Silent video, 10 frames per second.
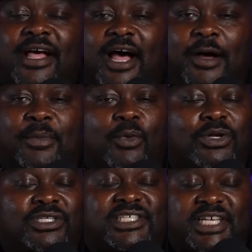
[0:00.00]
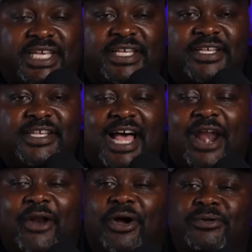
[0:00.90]
But we'll see. I
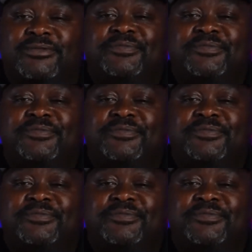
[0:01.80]
don't know.